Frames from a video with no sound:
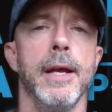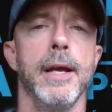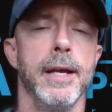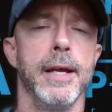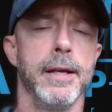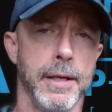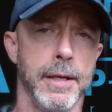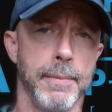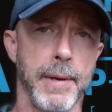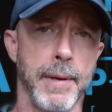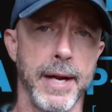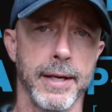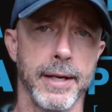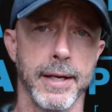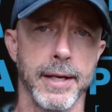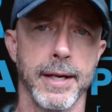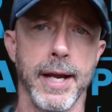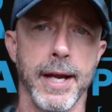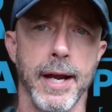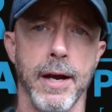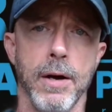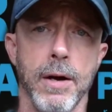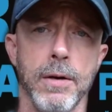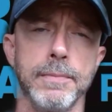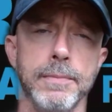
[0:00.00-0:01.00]
in a bank
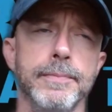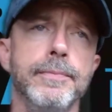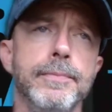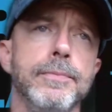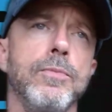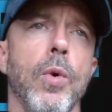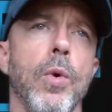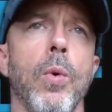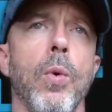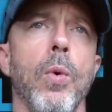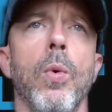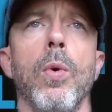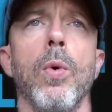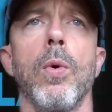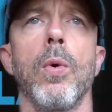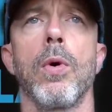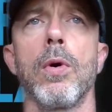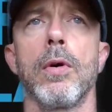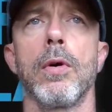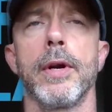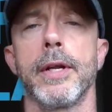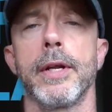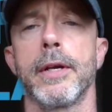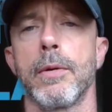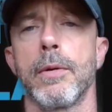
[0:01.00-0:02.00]
account
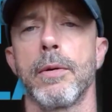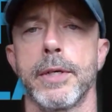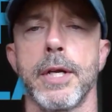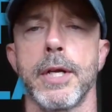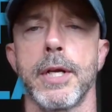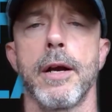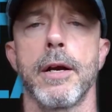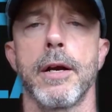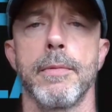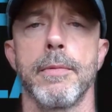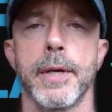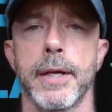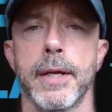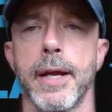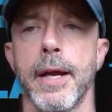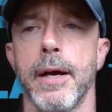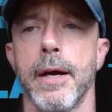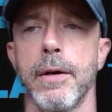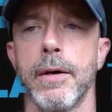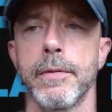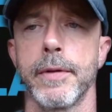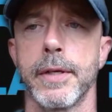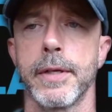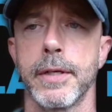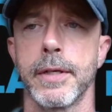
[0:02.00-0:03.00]
or in a retirement
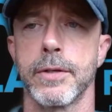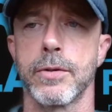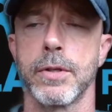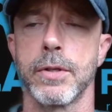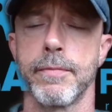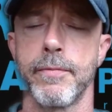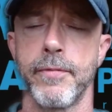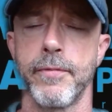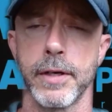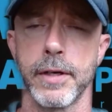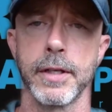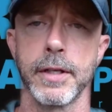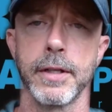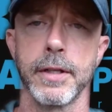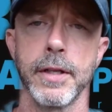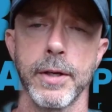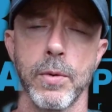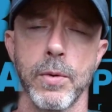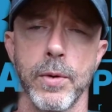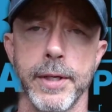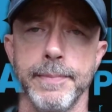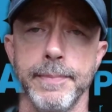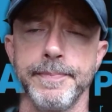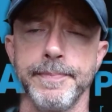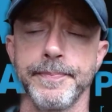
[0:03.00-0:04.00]
account that is fairly
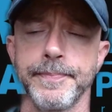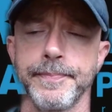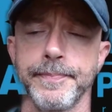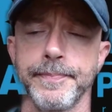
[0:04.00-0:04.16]
liquid.